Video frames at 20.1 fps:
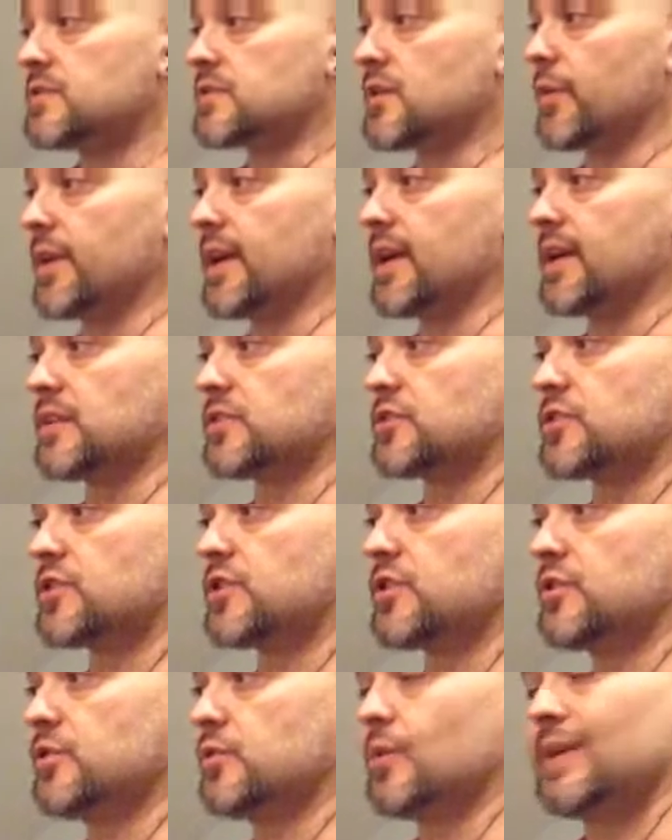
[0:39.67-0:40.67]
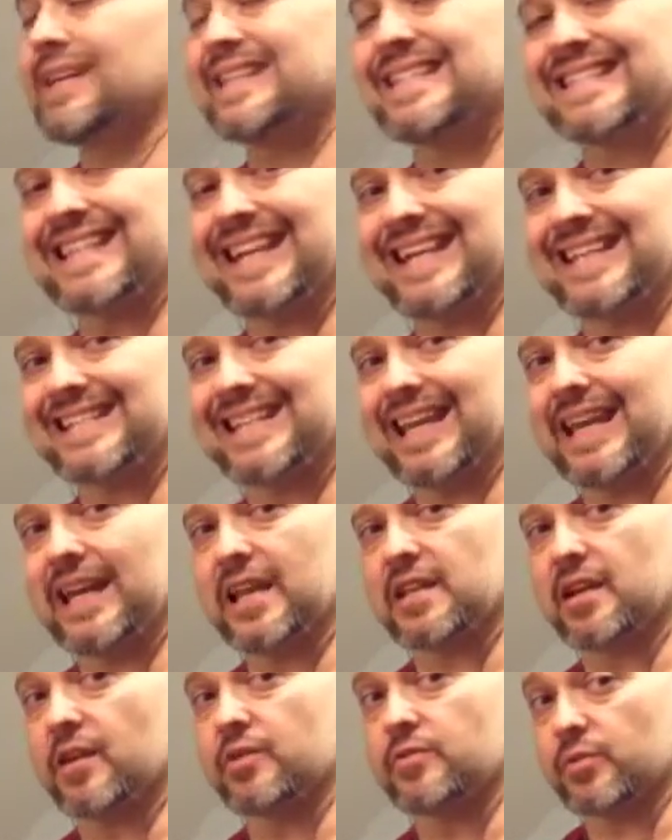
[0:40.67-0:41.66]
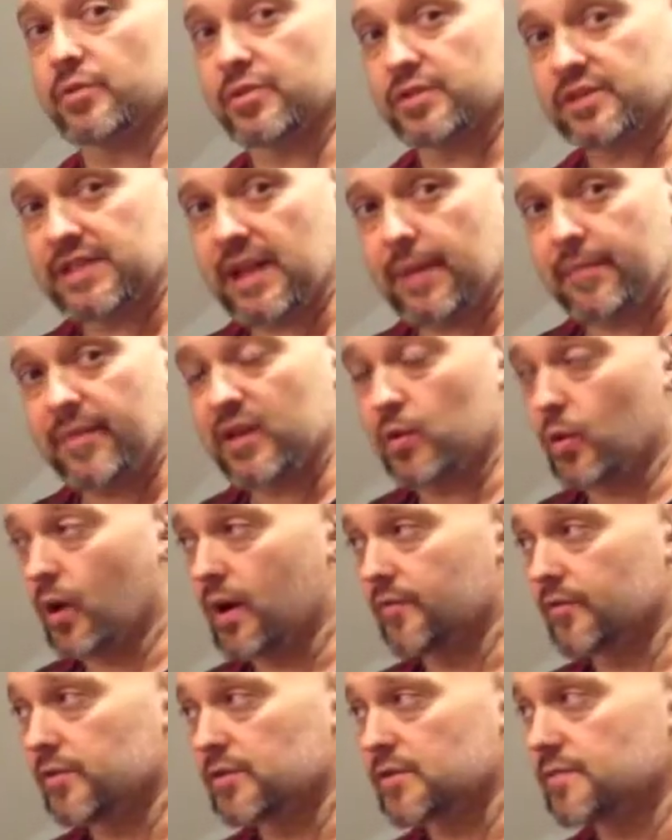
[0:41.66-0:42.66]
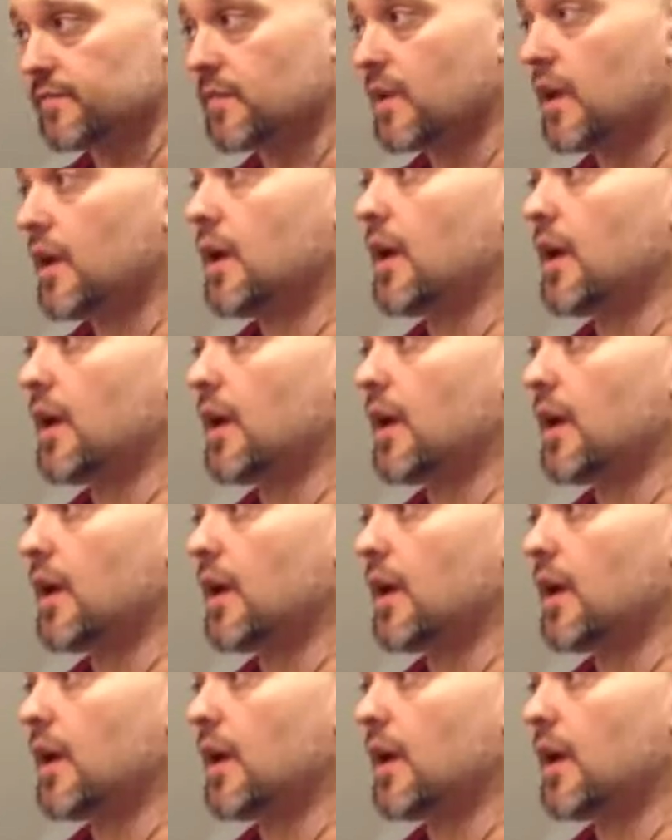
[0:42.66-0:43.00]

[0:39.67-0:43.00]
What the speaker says: So we're hitting 2 16th notes or semi-quavers